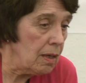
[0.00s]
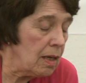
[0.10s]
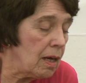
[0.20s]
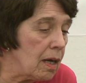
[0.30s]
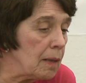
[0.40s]

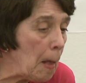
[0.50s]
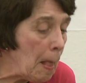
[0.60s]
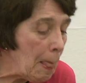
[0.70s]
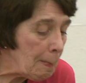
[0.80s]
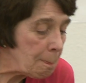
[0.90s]

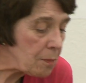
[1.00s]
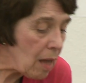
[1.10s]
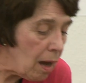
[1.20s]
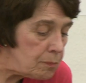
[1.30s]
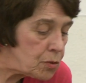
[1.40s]

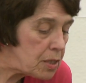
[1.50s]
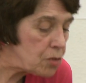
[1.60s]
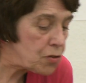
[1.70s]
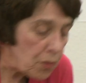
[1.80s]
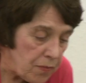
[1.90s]
I'm doing
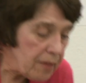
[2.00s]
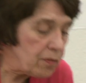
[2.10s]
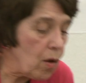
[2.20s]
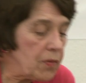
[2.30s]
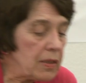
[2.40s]
a survey
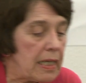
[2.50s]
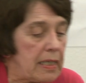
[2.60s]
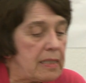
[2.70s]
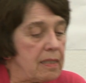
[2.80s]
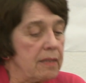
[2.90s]
of all the
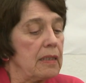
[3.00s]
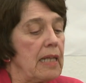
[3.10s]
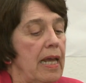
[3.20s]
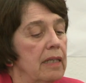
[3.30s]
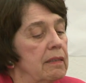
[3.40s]
ladies in the
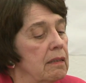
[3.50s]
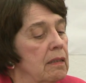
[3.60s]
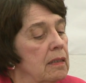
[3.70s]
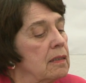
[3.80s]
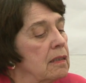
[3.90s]
land,
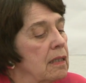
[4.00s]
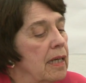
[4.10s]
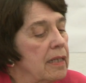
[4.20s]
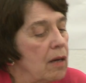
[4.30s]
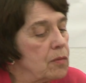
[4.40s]

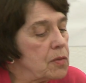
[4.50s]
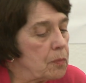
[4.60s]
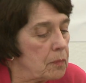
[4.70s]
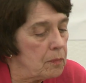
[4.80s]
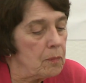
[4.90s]
and I was
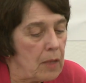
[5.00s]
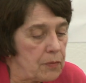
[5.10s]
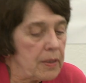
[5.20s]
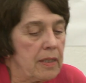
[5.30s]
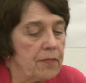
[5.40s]

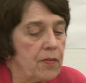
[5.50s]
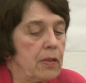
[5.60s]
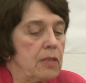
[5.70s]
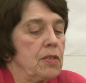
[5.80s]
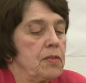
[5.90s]
wondering if you
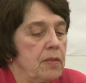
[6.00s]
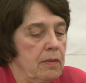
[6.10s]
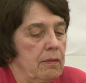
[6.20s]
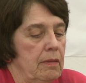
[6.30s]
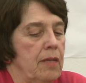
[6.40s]
could
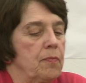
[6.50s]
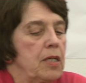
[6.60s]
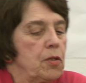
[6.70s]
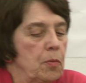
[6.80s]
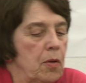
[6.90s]
just give
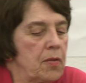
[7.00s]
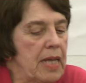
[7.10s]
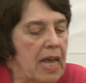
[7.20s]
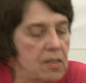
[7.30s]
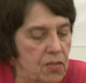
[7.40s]
me your
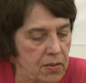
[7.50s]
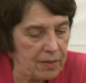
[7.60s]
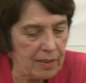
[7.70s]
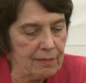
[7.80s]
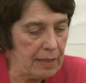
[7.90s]
worthy
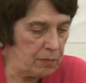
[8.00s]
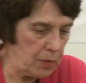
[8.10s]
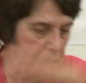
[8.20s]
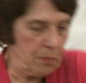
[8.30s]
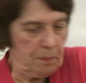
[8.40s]
answer, and then
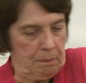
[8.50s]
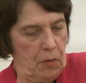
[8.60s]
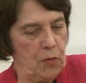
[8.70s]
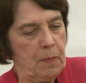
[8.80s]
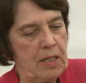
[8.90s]
we could
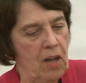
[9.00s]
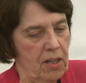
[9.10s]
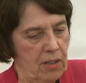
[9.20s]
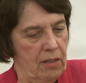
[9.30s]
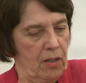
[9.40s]
both be
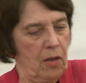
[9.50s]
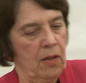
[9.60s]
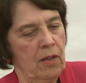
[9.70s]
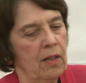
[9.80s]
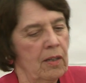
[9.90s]
gone on
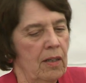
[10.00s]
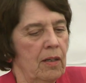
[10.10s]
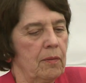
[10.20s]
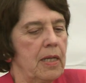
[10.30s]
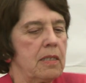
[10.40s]
our
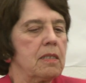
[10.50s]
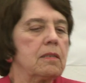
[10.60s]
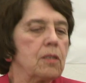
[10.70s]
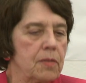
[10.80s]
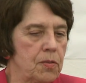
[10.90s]
ways.
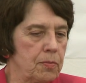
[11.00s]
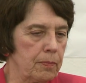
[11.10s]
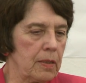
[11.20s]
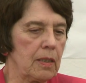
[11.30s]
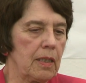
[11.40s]
She was
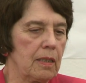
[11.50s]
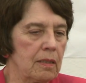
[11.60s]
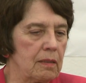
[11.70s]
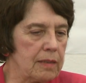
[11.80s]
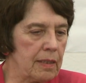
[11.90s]
really
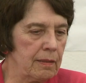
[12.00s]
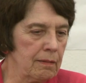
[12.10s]
ugly.